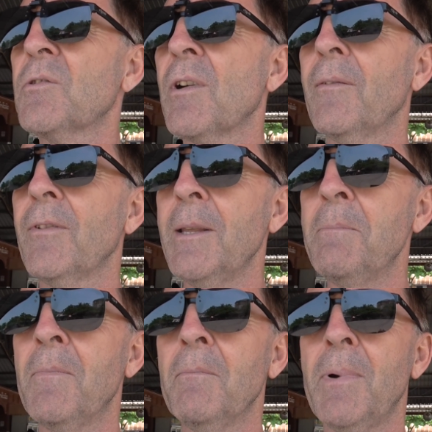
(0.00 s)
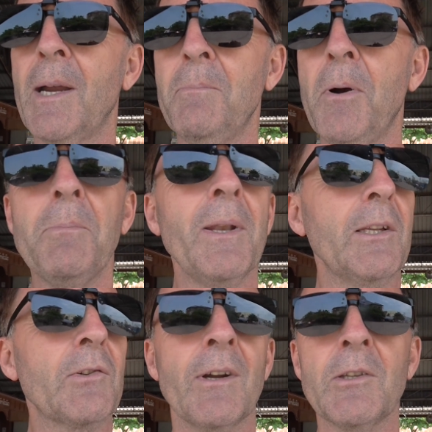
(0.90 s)
traveling by
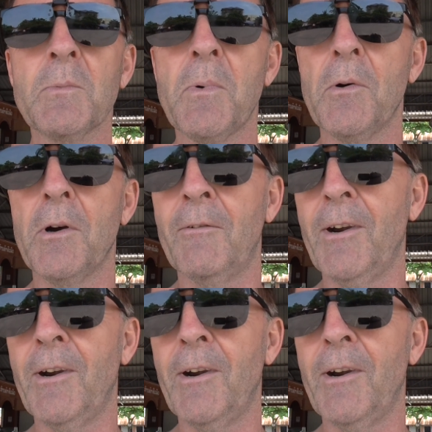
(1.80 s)
public transport